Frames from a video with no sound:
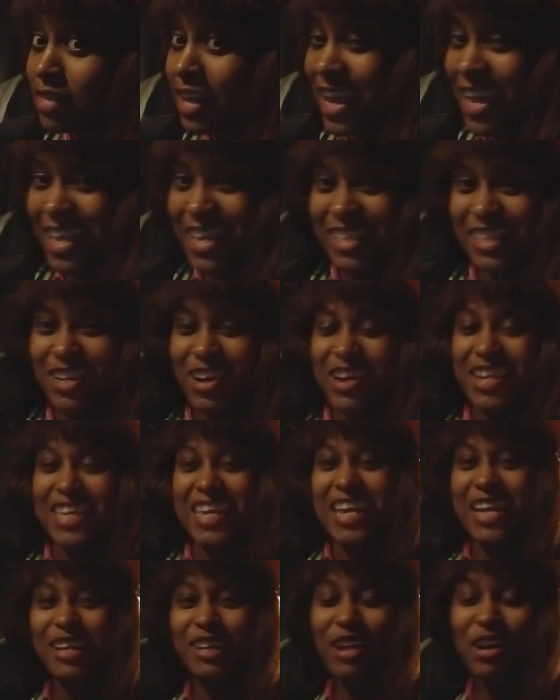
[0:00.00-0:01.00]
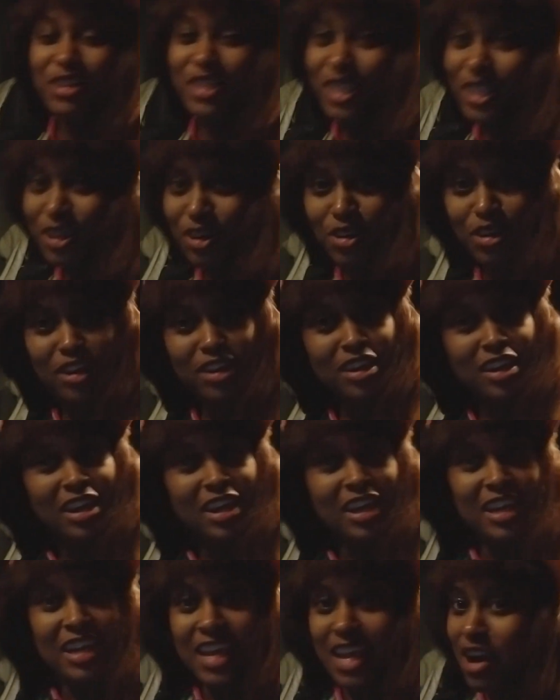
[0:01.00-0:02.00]
And he started getting closer to
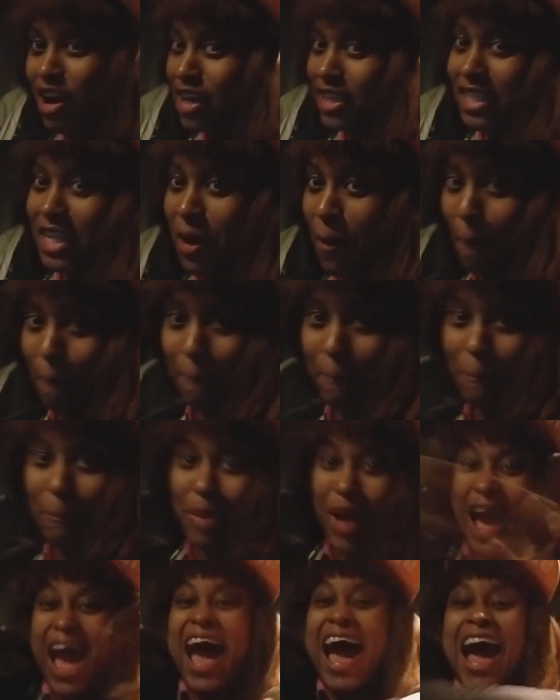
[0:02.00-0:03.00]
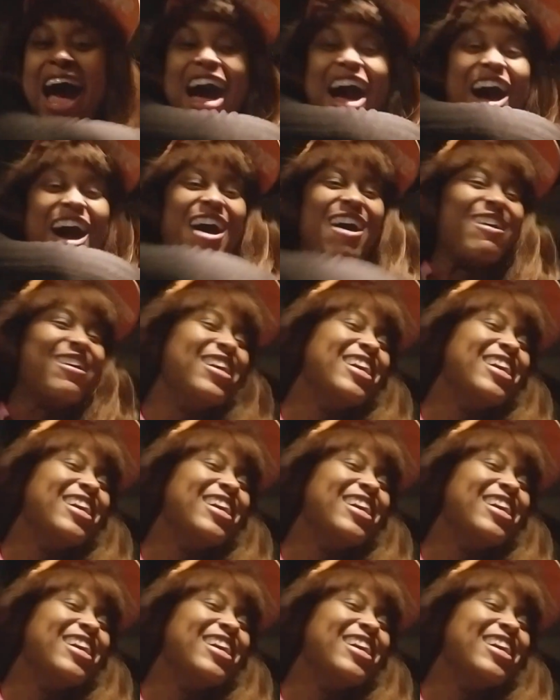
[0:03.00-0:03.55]
him. He all said, pow!